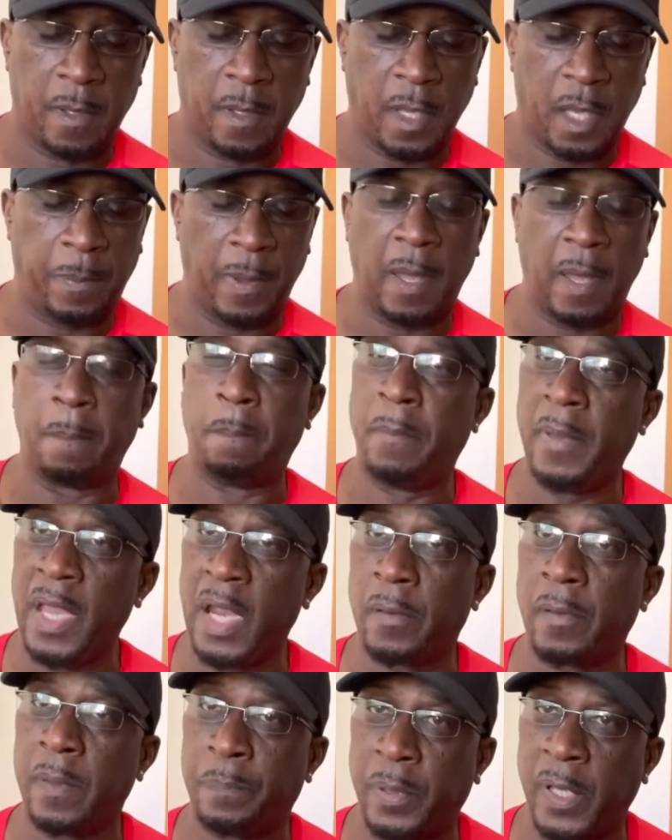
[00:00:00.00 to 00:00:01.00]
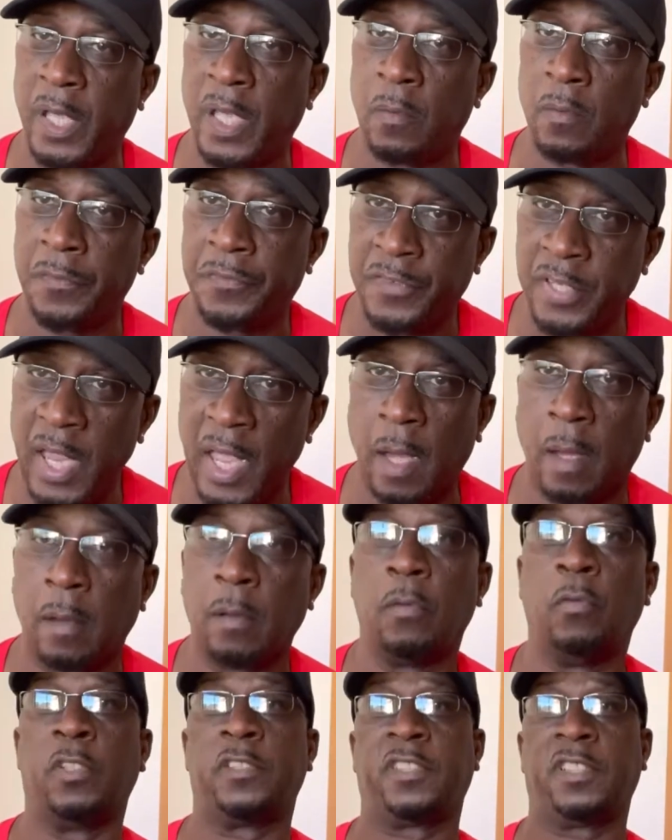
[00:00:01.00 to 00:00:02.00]
about Mary being with
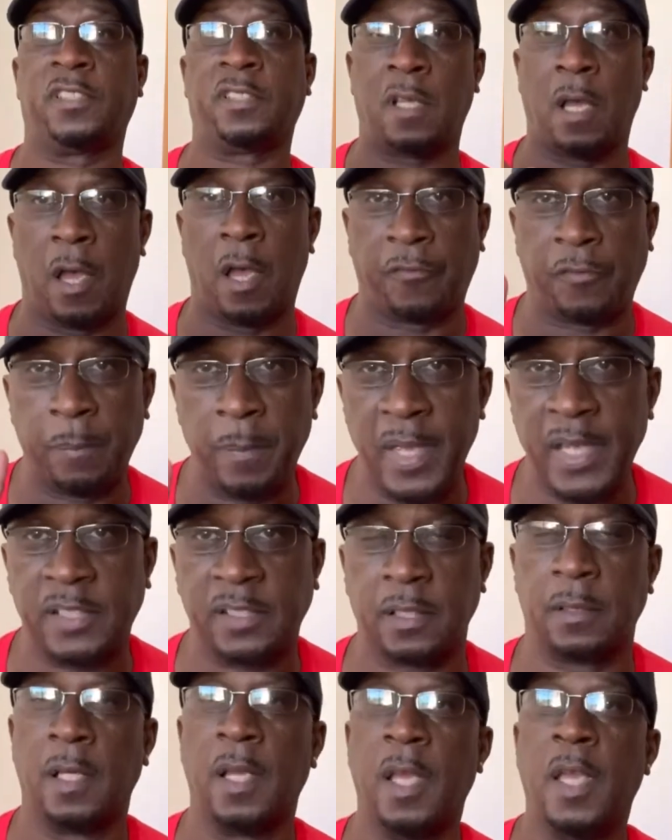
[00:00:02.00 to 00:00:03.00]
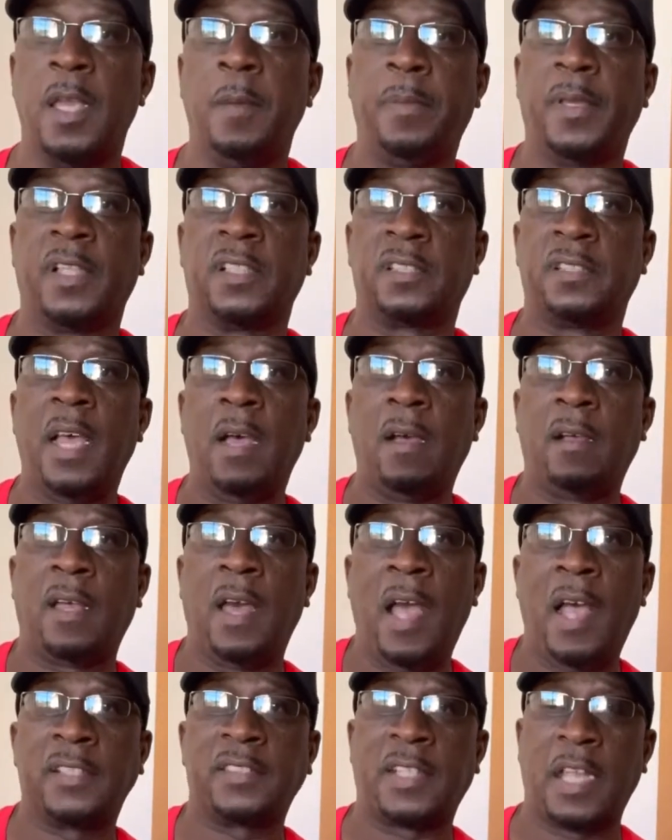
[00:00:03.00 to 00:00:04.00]
child, which is confirmation. Because now
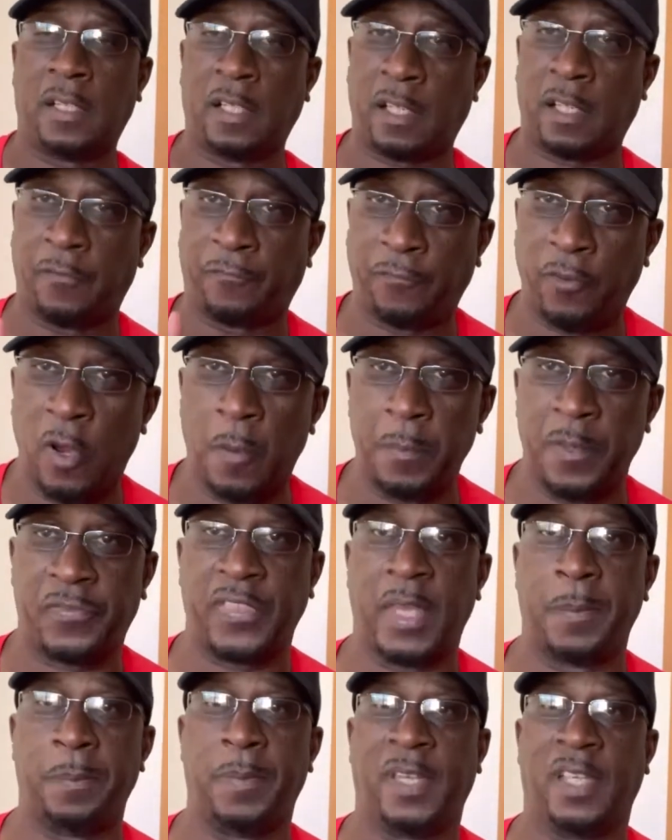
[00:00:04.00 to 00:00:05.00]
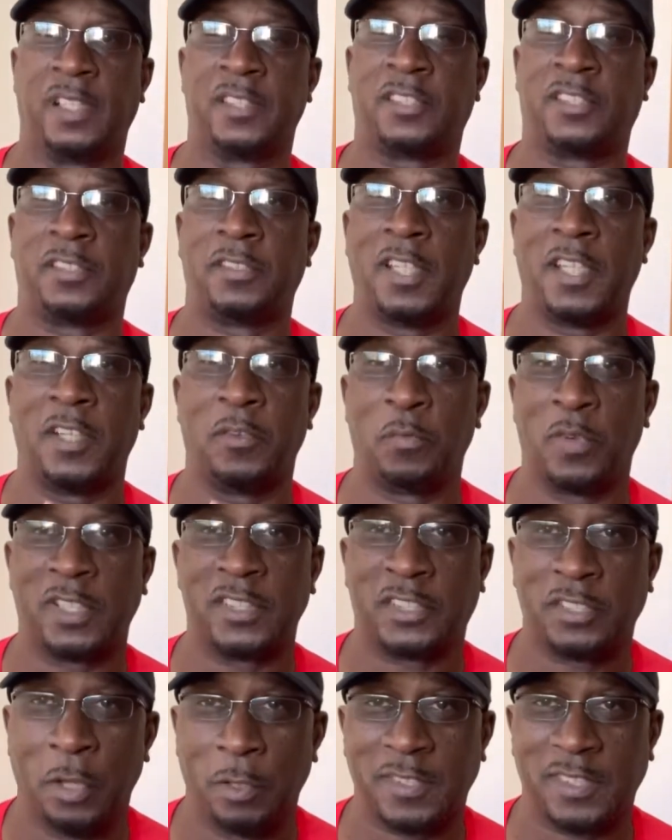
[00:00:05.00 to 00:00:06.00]
God's got to confirm the thing, because he didn't
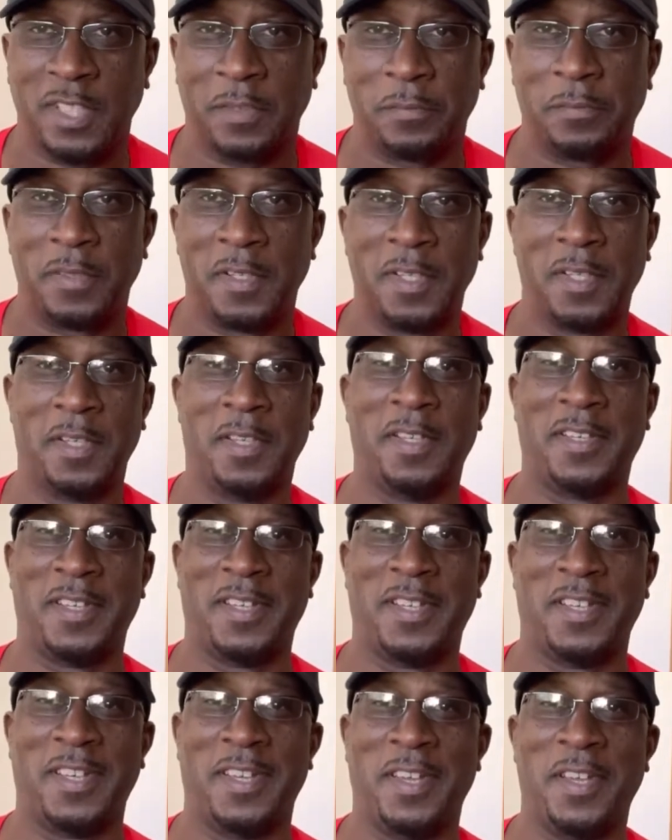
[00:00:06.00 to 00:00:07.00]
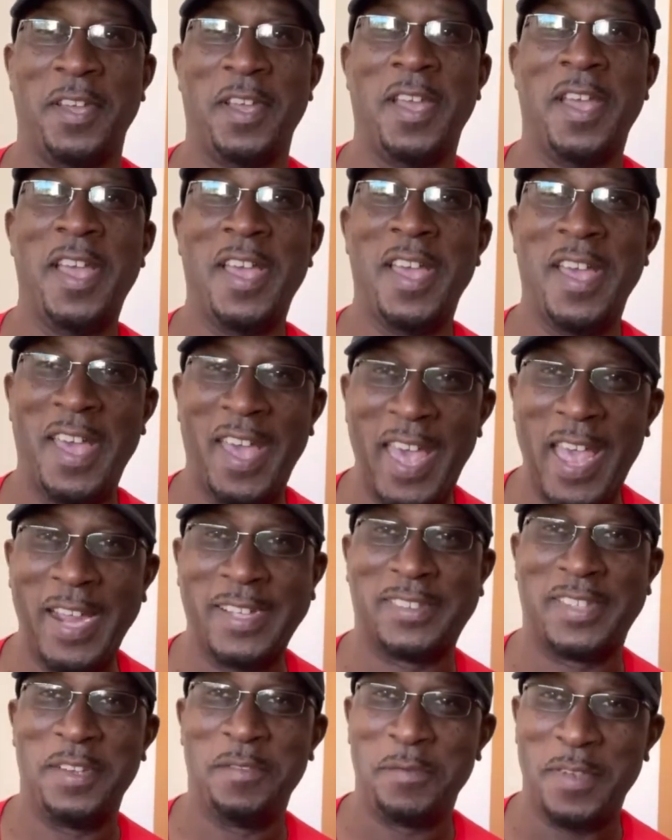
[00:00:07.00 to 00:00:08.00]
want Joseph
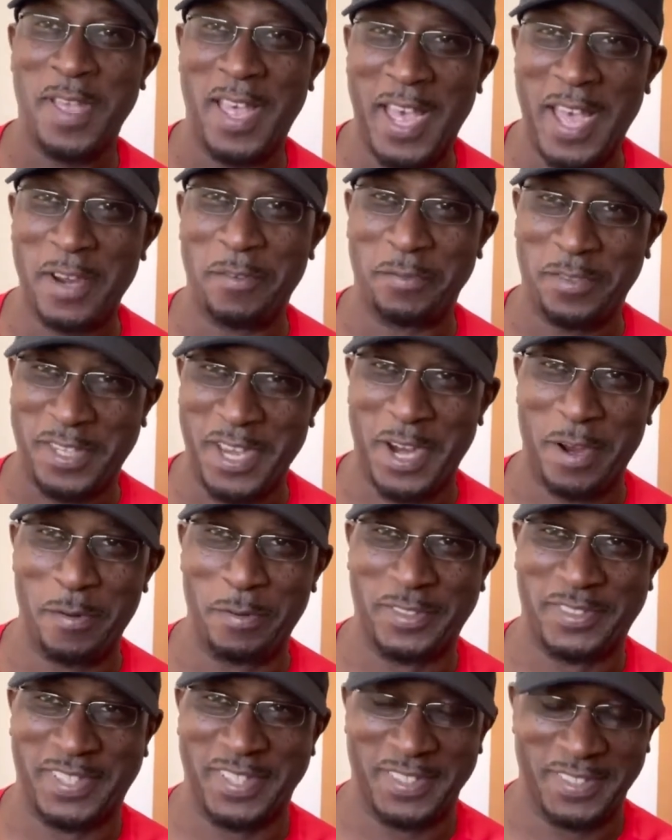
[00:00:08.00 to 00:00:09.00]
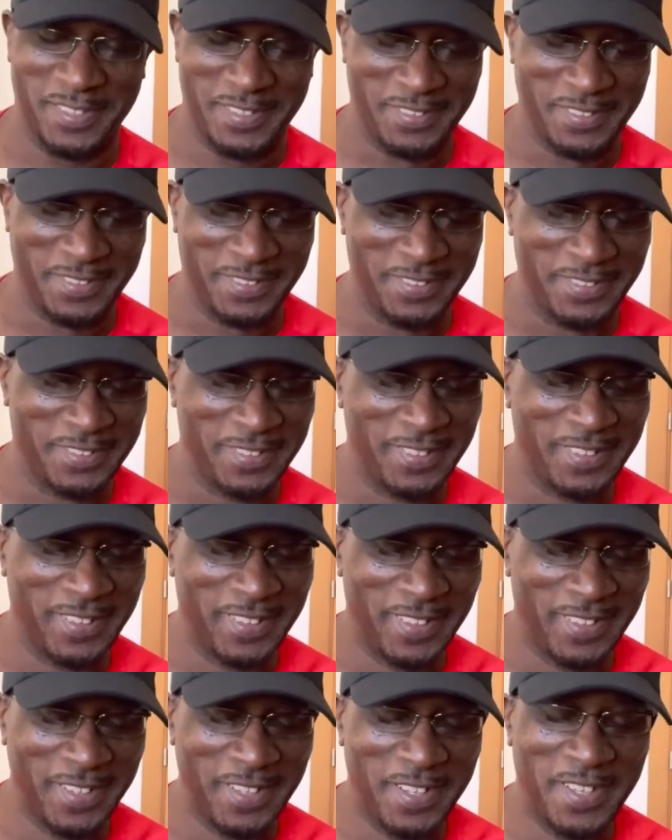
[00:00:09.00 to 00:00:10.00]
acting out of character.
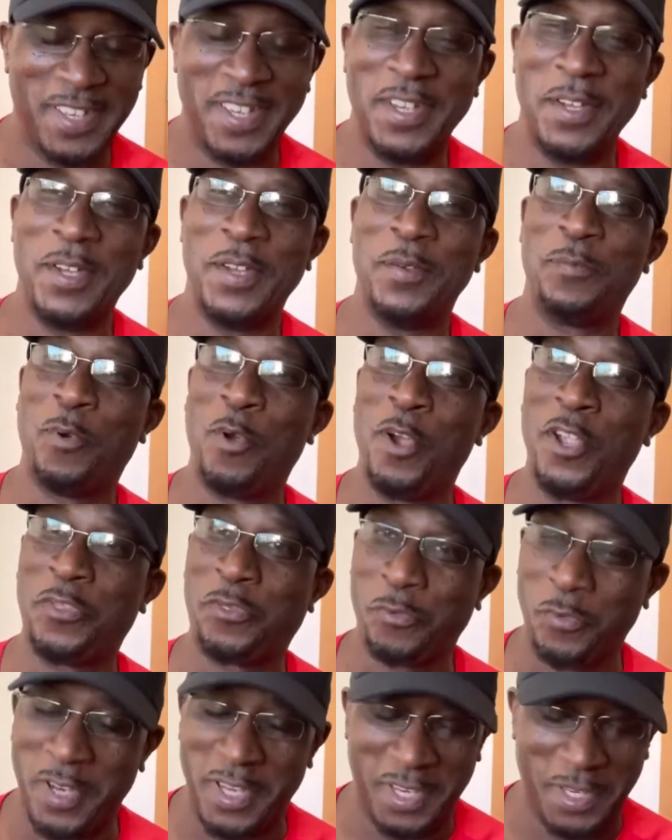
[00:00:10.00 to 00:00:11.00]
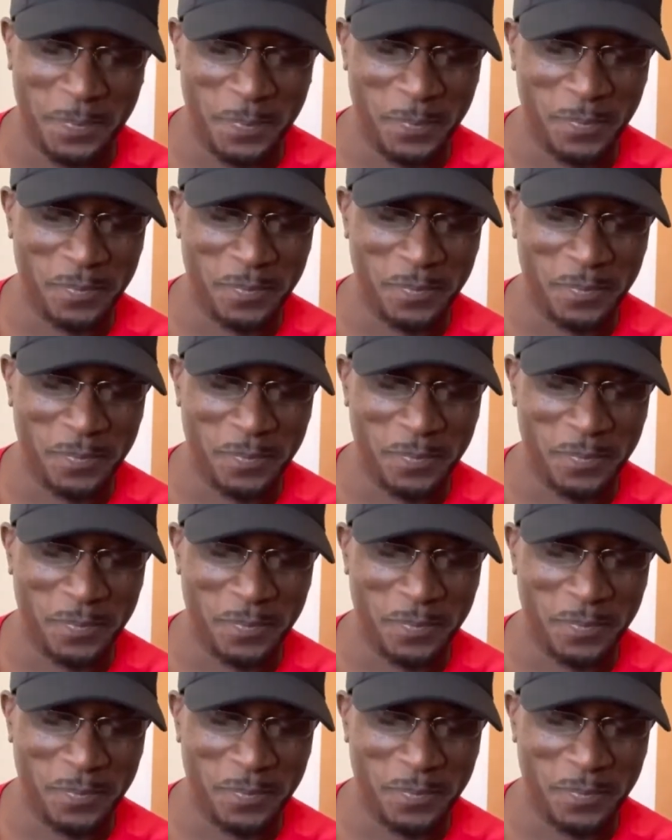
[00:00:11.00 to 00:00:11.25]
Point three,